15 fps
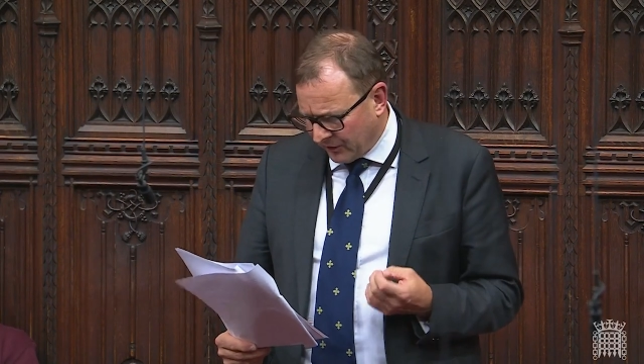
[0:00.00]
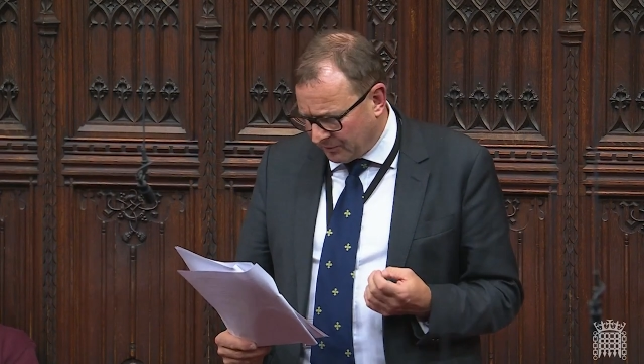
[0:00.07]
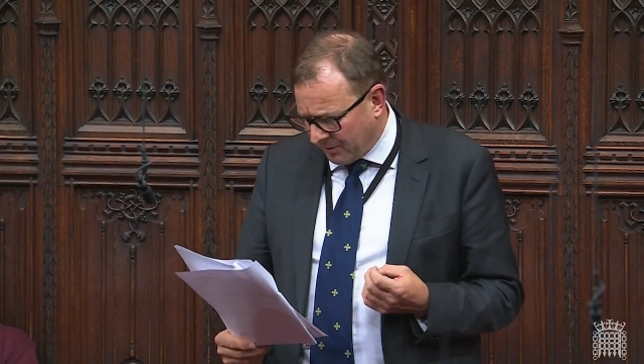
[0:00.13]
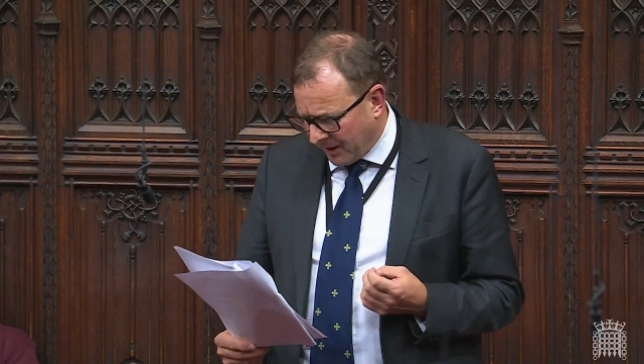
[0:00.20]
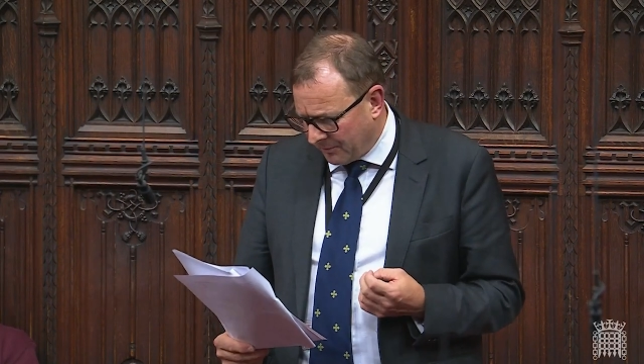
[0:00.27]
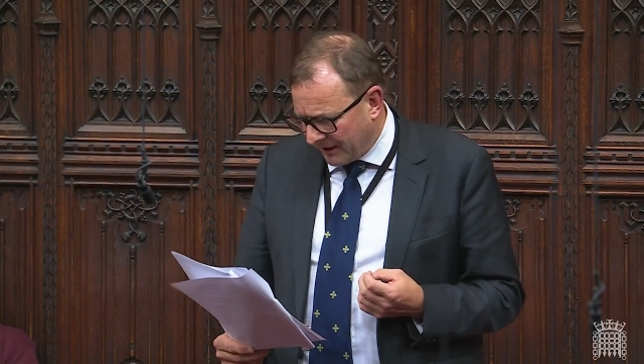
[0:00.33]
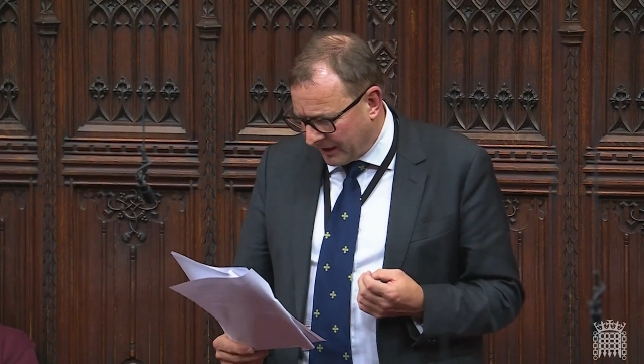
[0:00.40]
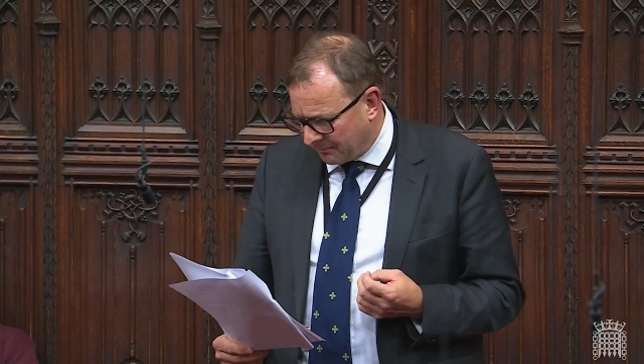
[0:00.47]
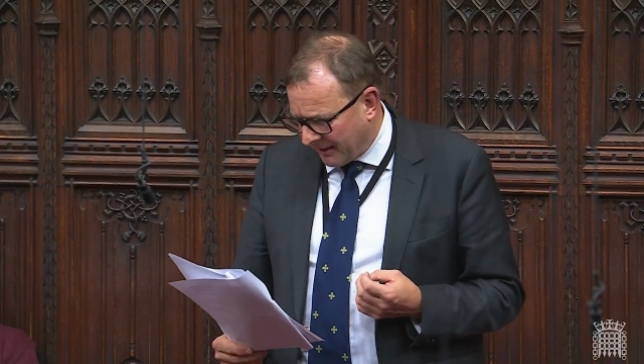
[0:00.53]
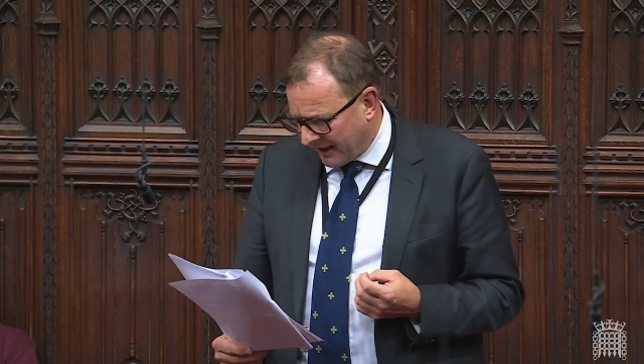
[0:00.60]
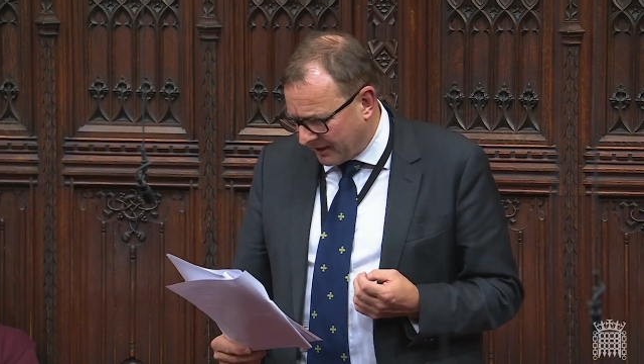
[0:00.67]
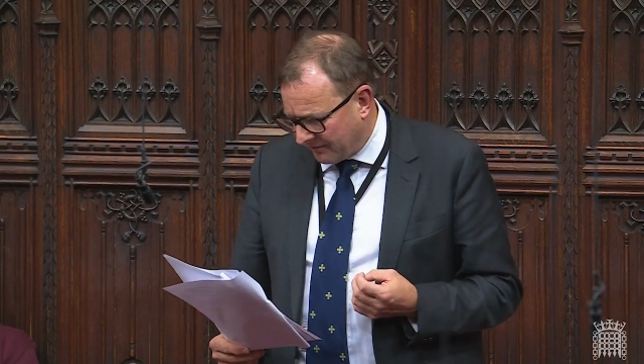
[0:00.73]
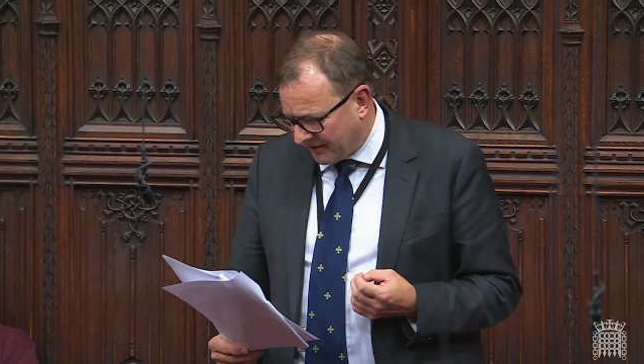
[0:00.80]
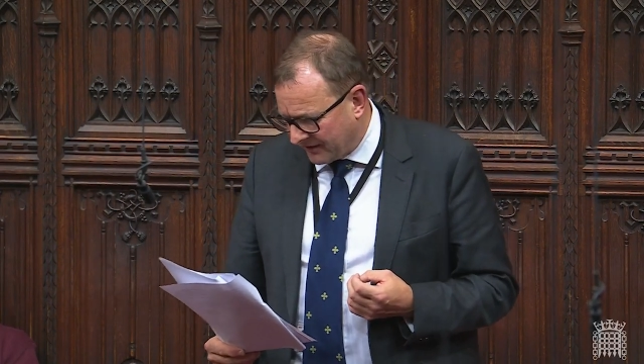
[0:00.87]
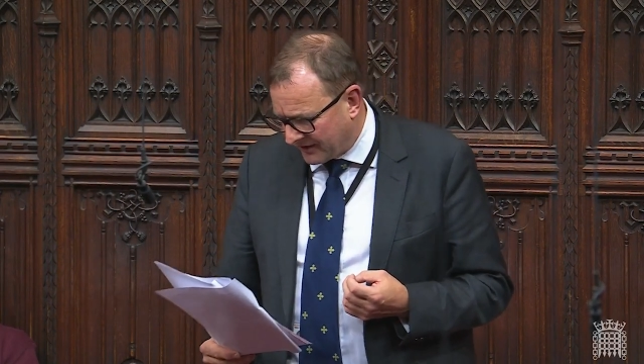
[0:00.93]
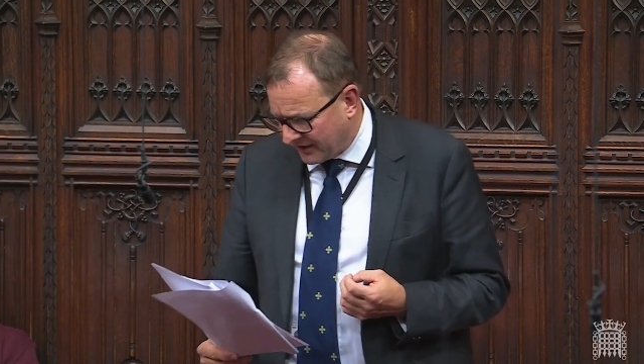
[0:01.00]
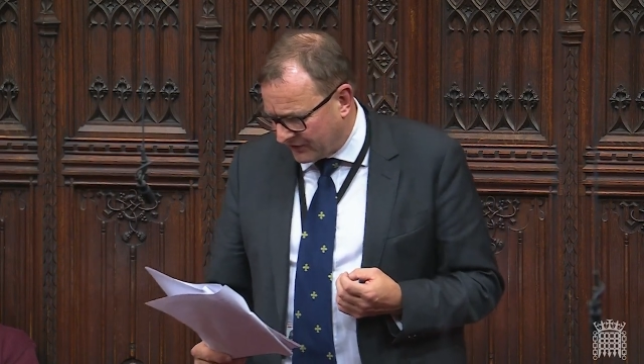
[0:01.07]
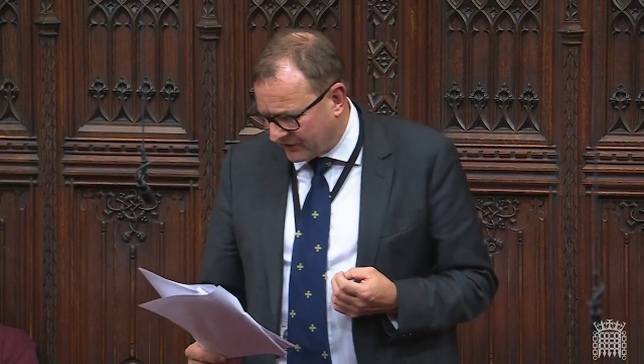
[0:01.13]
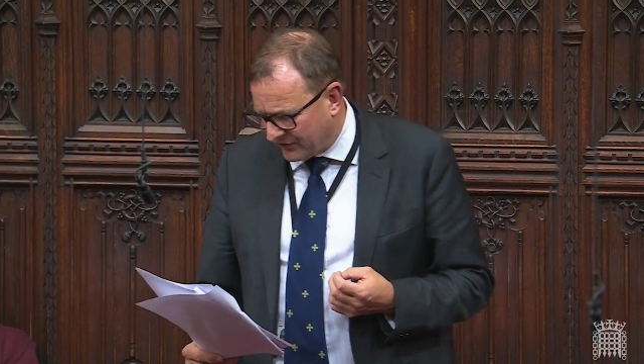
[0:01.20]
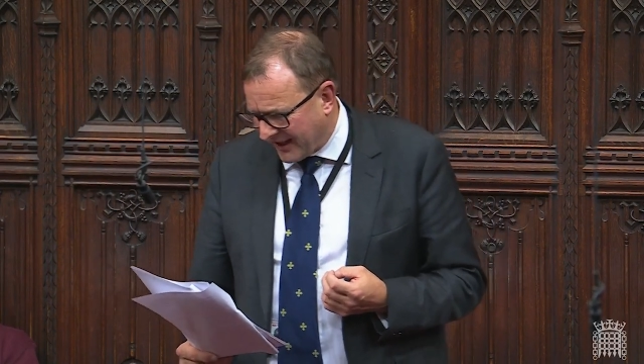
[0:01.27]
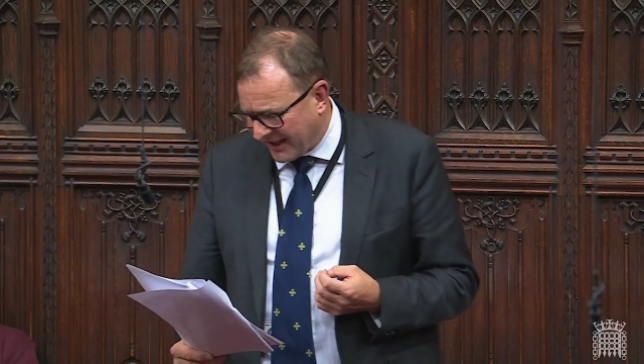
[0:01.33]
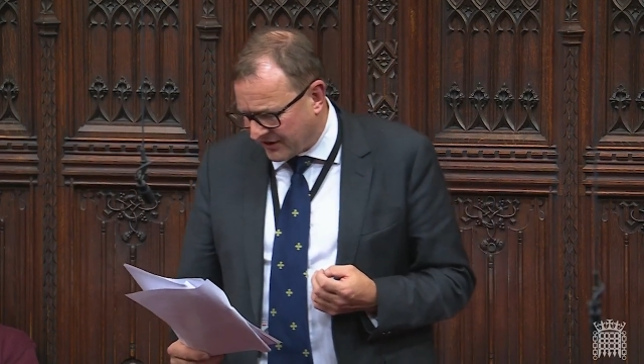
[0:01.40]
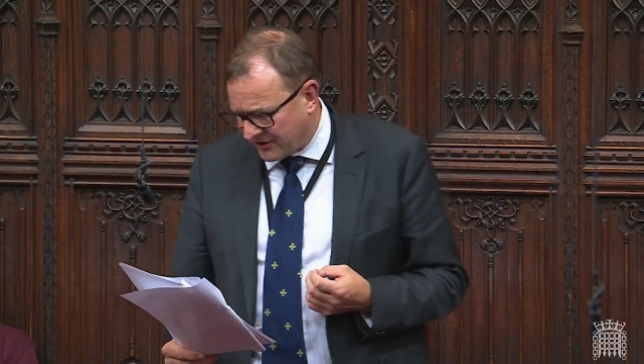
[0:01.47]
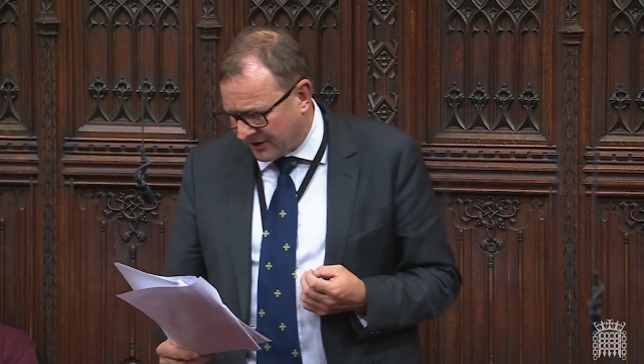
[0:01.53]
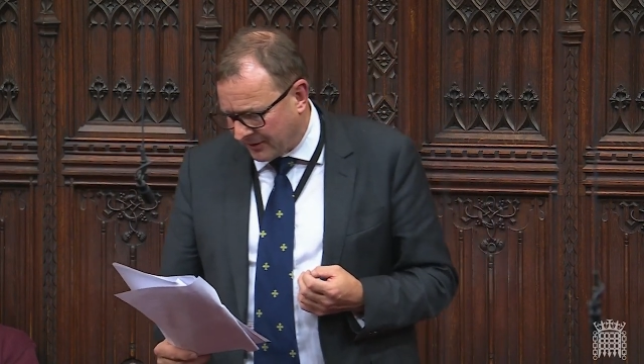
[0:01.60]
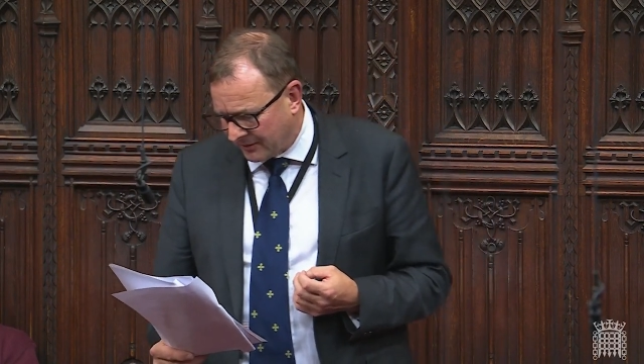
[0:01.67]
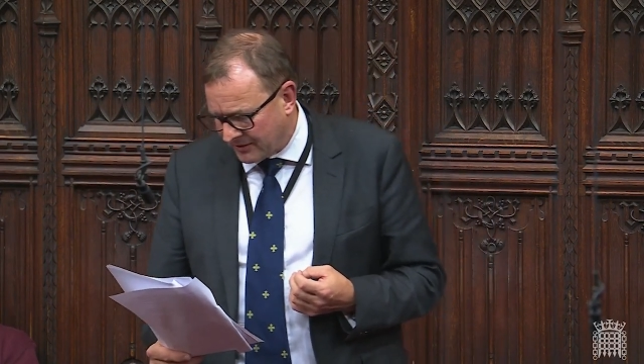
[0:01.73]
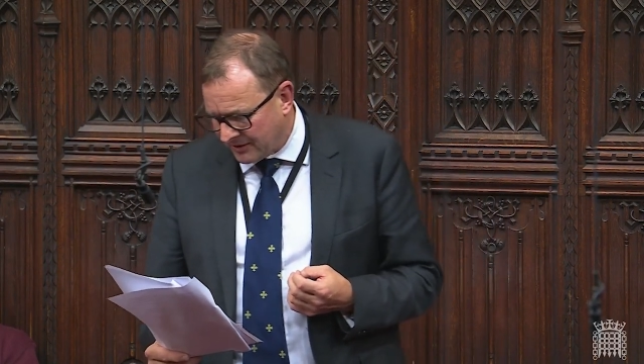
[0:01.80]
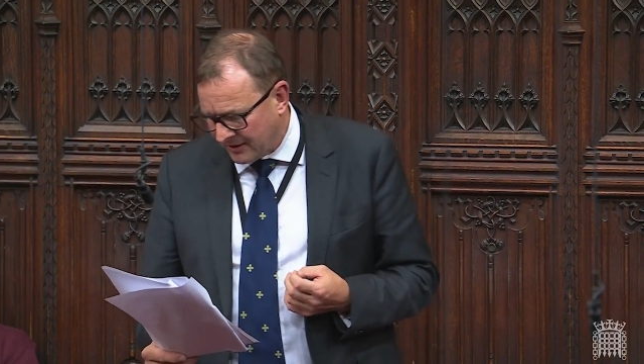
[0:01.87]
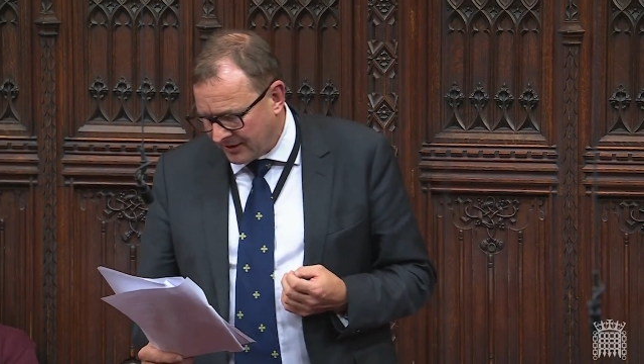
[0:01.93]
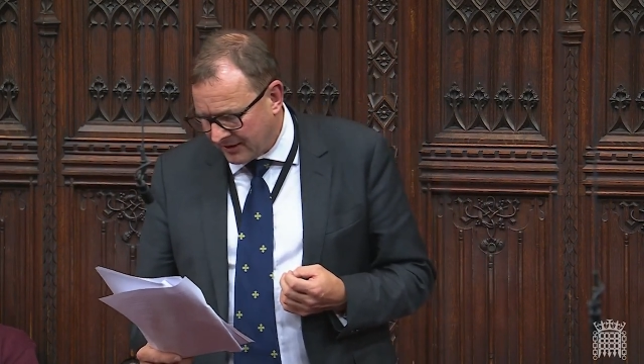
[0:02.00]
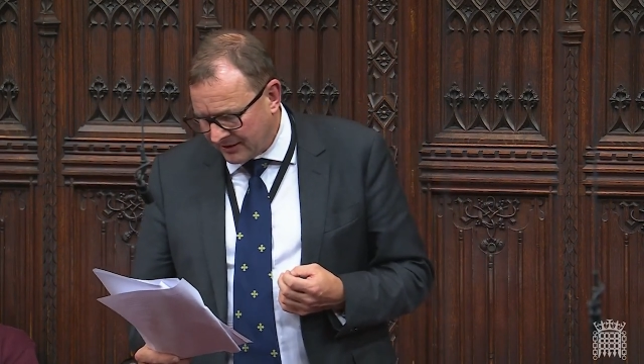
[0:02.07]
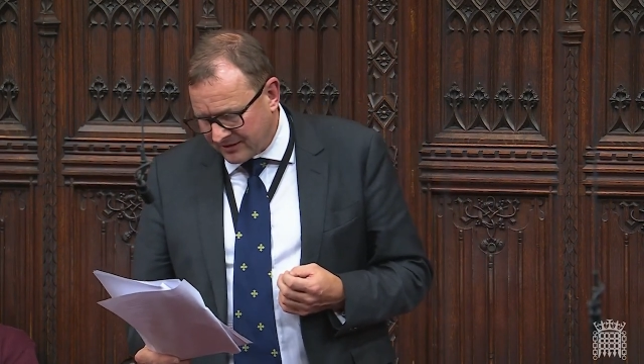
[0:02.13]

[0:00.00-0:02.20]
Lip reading: those public benefits in statute